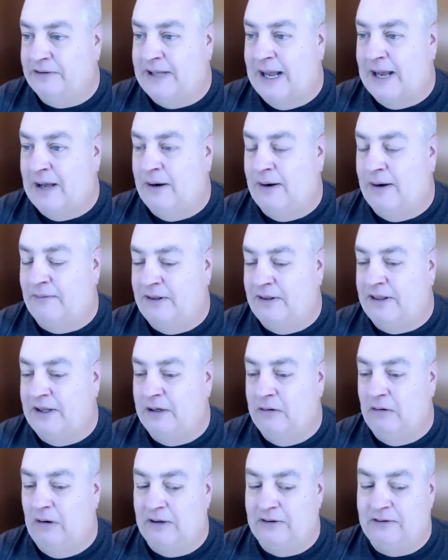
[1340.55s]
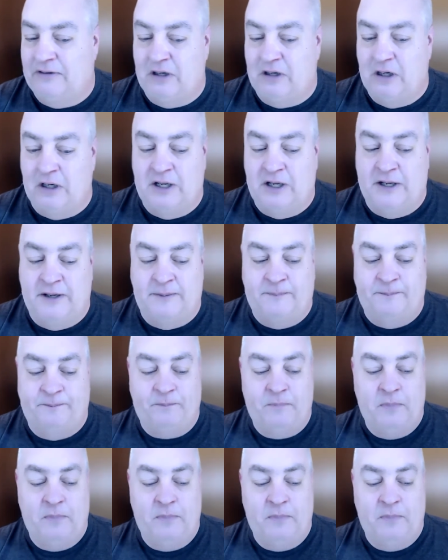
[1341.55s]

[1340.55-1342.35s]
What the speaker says: down, everything looks good,